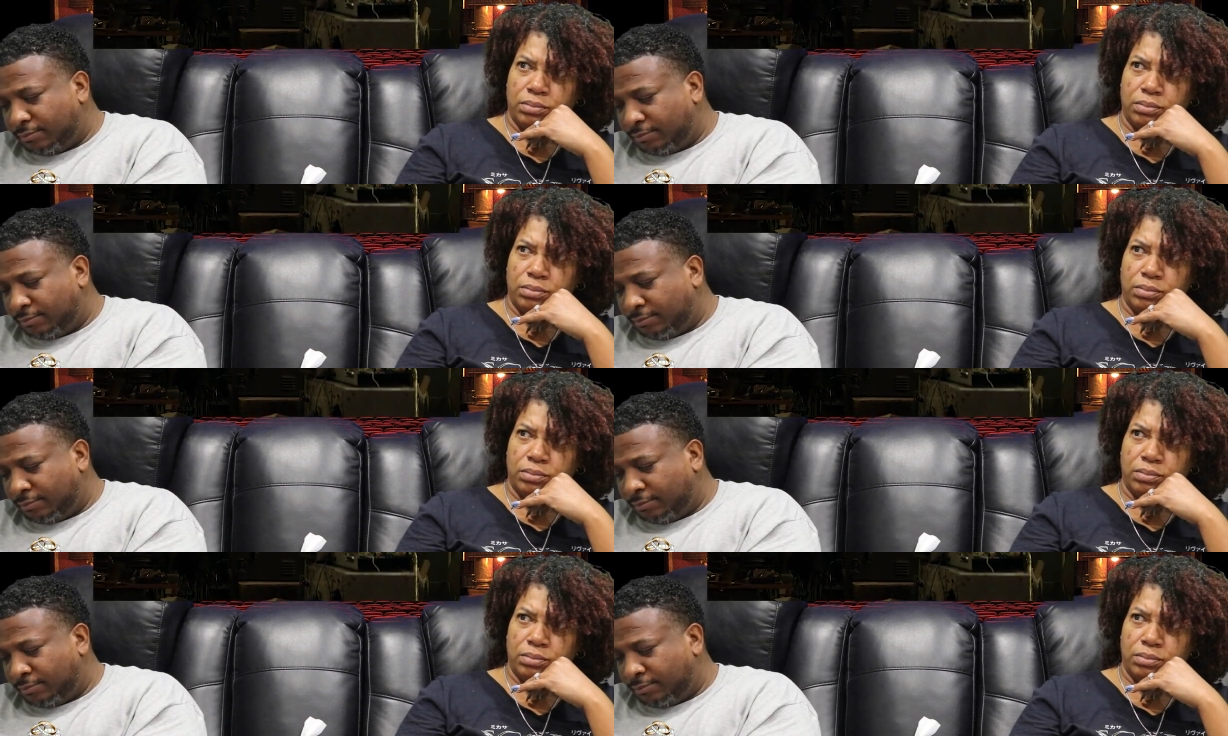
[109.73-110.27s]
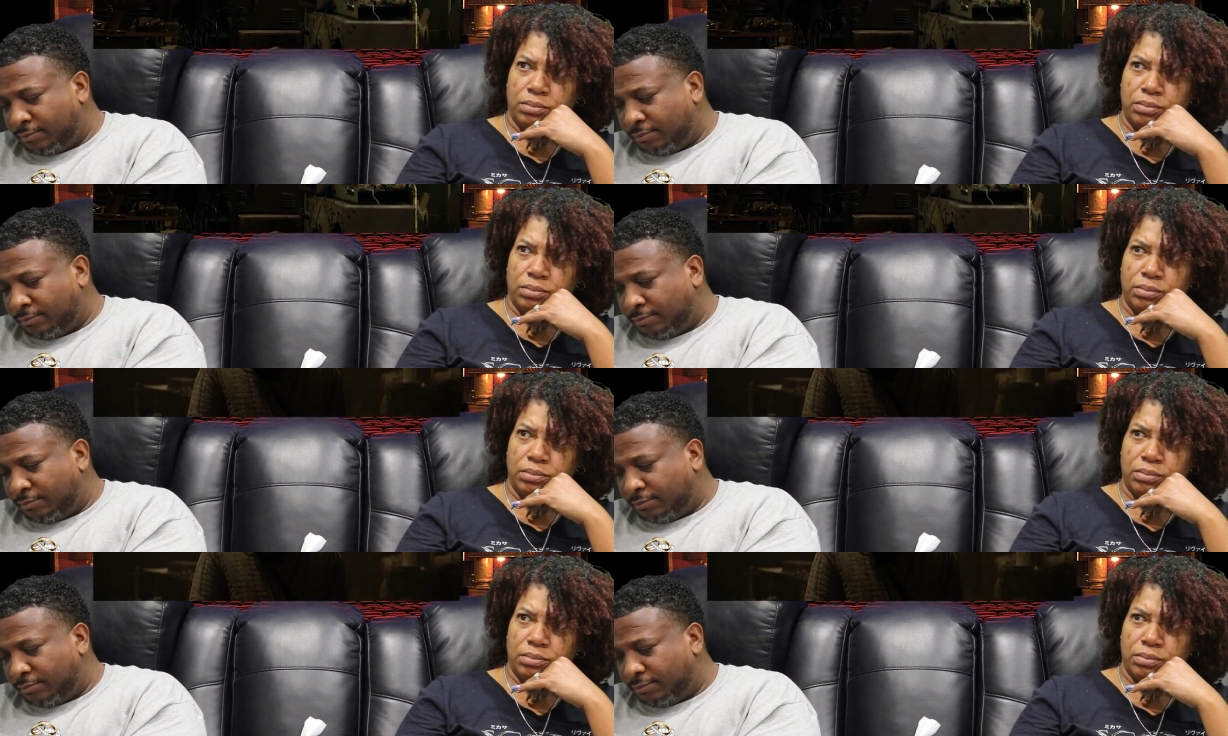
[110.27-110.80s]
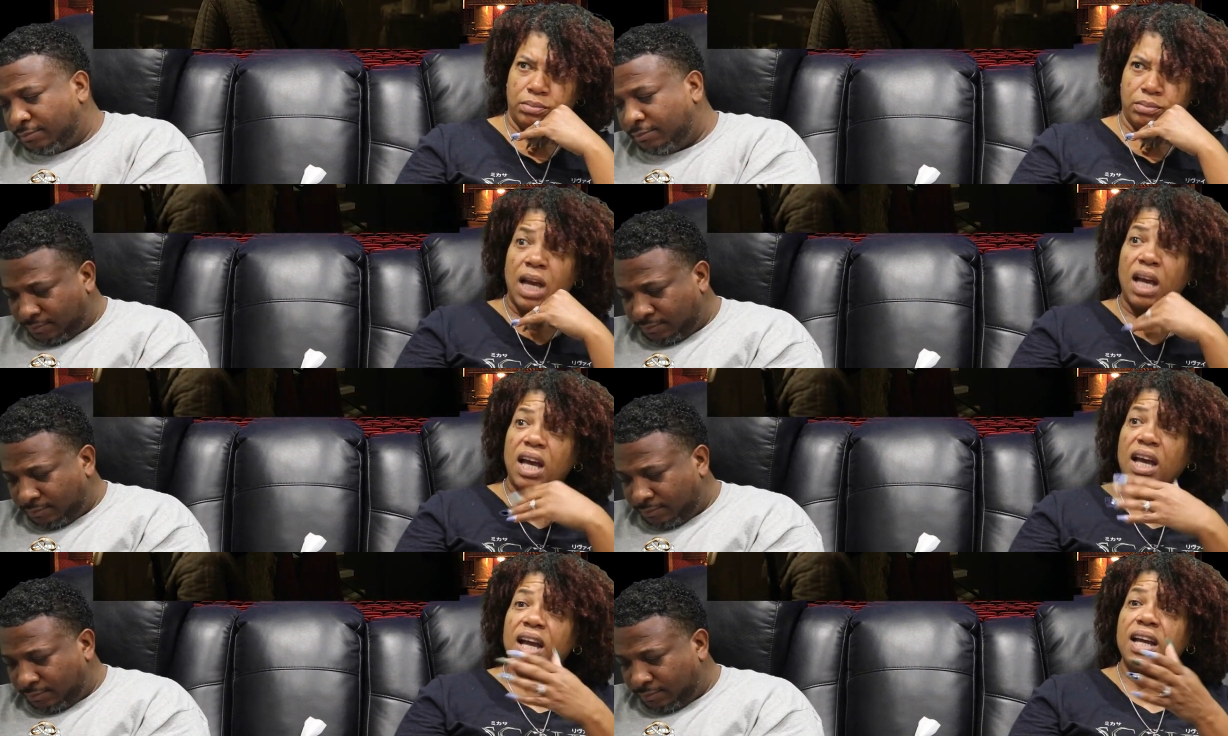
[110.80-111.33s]
Speaker 1: is he talking about?
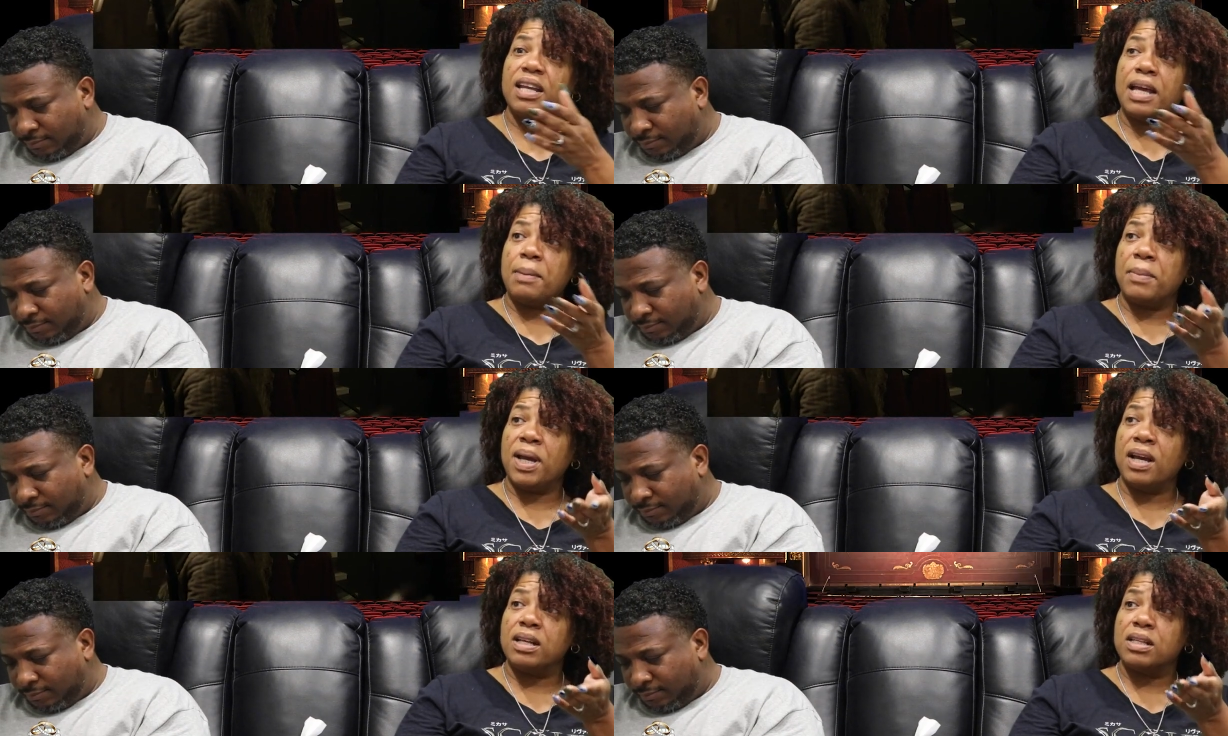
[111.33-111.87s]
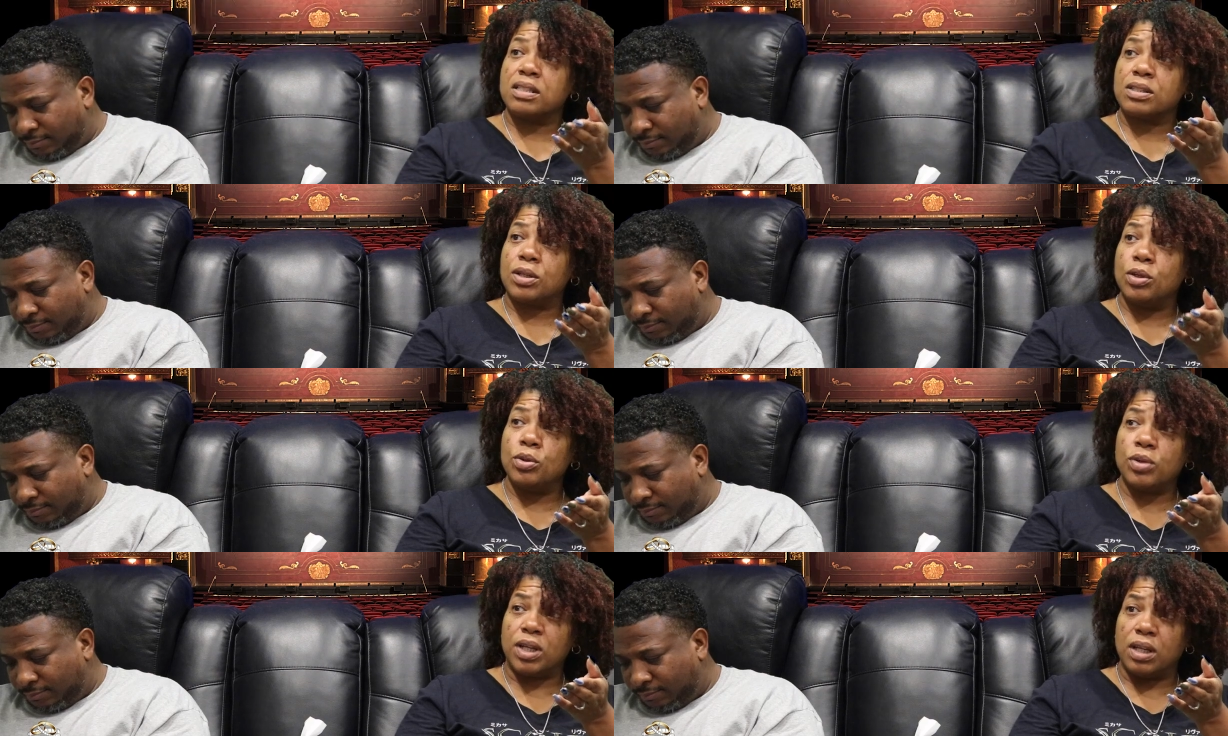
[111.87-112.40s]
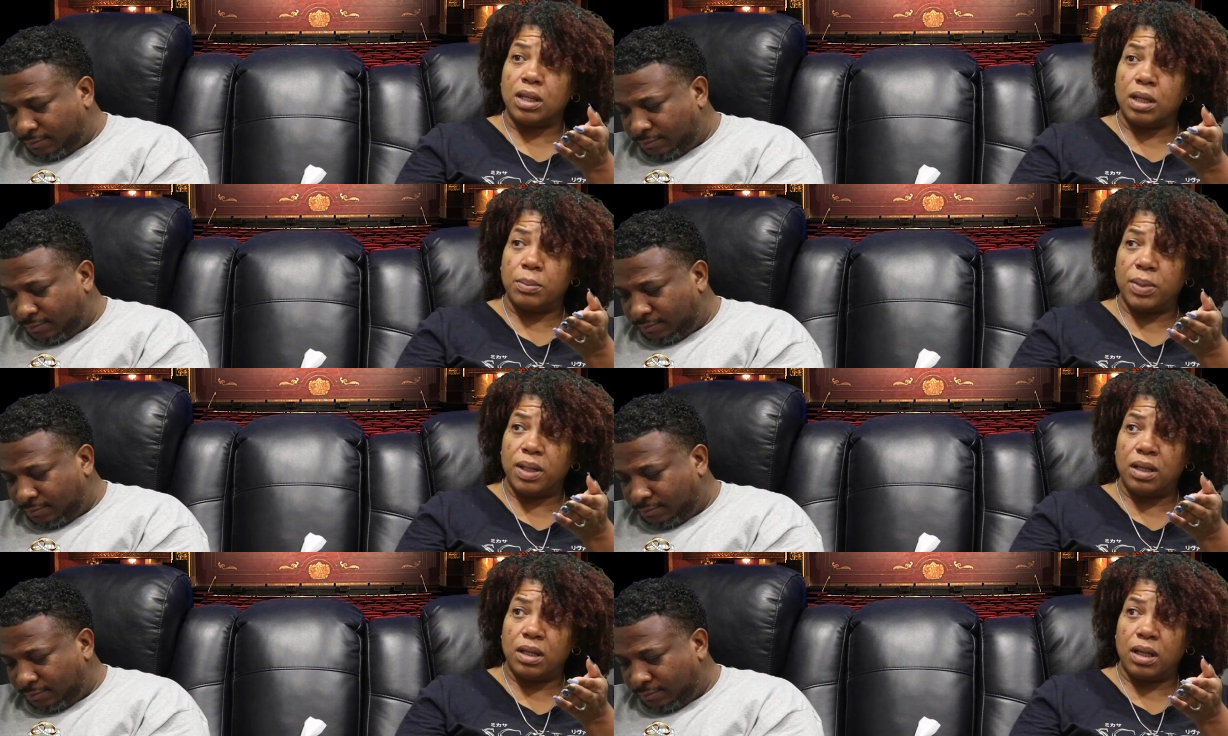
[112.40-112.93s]
Hey, that man is kooky. He
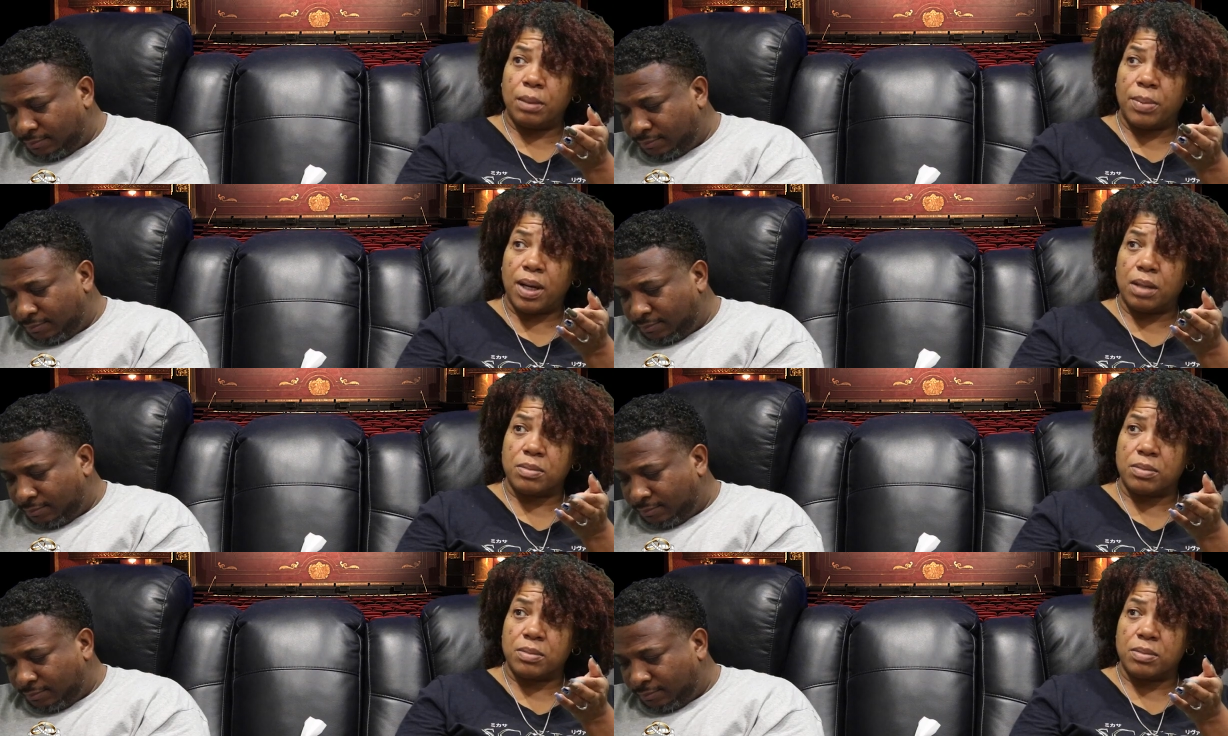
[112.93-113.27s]
been in there by